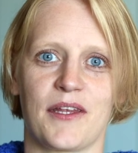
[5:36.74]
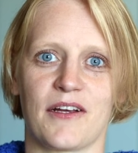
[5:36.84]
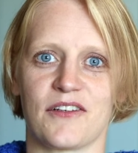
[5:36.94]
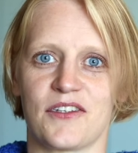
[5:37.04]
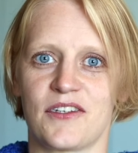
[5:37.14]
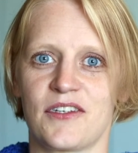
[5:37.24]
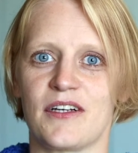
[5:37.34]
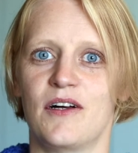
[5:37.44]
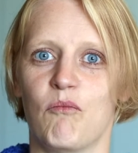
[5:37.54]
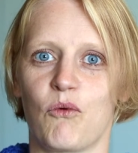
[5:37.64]
but they are
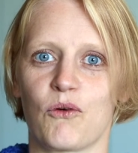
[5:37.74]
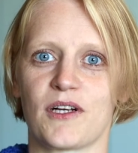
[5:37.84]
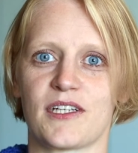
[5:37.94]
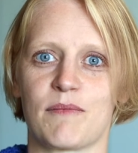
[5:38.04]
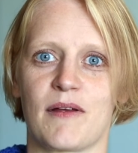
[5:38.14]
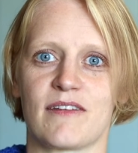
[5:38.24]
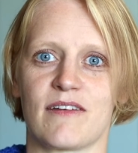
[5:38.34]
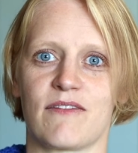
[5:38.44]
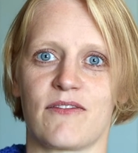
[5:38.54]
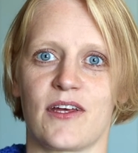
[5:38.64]
still more
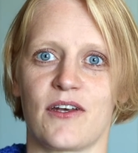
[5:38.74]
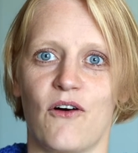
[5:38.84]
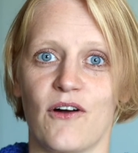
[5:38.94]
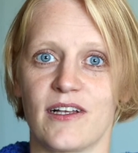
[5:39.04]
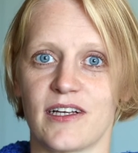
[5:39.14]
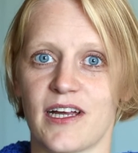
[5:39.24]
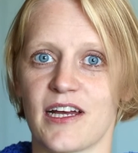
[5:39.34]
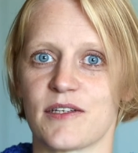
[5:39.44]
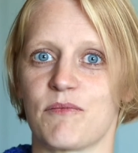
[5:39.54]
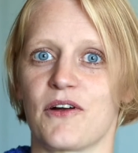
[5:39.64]
expensive than oil and
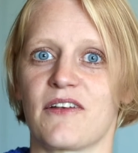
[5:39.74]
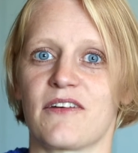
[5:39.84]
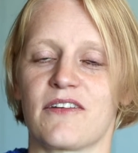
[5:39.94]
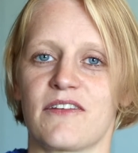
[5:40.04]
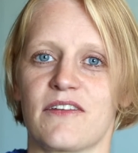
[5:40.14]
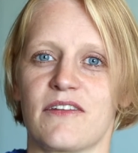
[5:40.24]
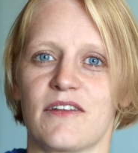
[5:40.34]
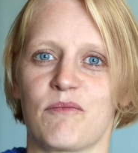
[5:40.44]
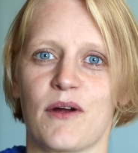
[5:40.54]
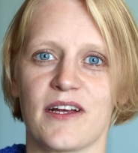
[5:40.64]
gas boilers.
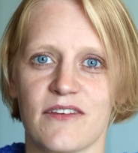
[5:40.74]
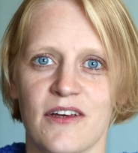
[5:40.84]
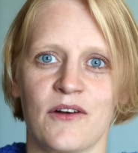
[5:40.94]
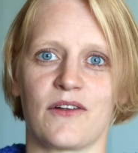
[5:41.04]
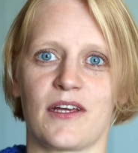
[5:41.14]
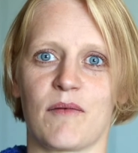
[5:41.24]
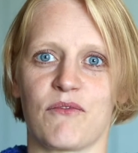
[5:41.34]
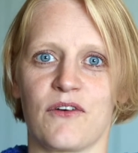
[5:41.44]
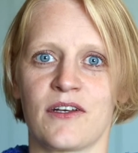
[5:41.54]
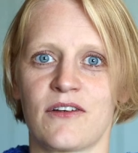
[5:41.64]
The price or the
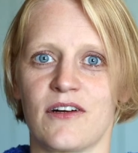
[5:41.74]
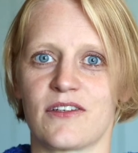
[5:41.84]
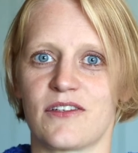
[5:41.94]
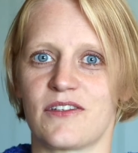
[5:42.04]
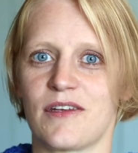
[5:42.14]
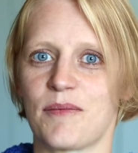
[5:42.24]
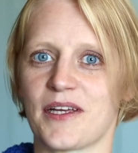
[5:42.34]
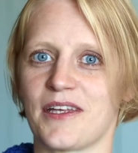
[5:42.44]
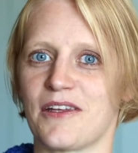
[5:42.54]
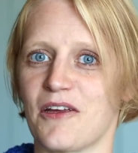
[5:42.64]
upfront cost is
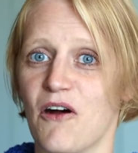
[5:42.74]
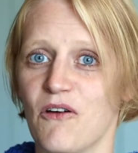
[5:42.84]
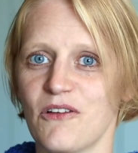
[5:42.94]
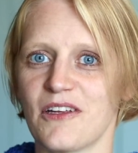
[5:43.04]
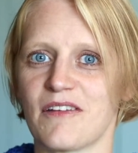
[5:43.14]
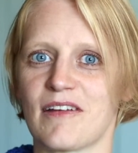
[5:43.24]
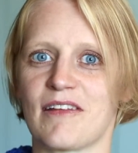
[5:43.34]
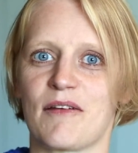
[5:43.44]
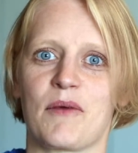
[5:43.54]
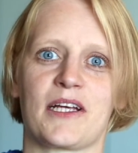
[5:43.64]
typically the only thing
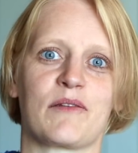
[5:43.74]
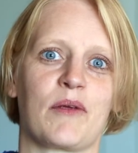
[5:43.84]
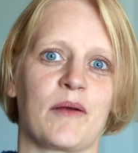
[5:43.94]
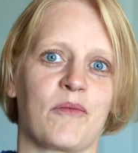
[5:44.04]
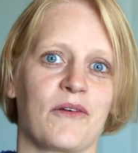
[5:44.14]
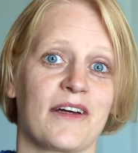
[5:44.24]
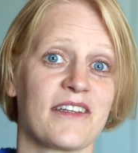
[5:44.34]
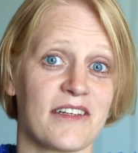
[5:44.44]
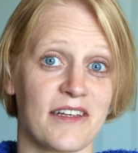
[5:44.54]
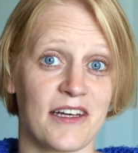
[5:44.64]
that makes people
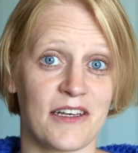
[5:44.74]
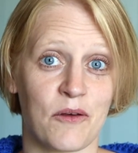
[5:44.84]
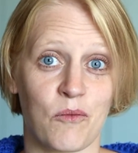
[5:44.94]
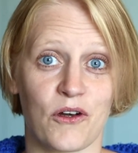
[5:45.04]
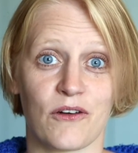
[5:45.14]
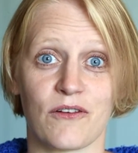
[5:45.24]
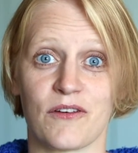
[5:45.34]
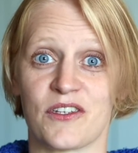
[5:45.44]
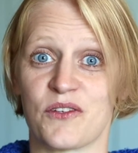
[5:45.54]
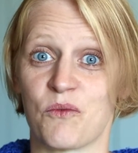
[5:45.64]
hesitate and wonder
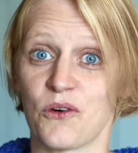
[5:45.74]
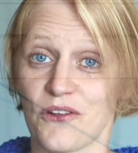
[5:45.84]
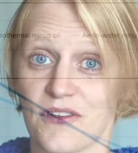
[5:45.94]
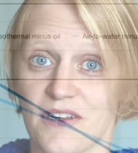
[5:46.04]
if it's worth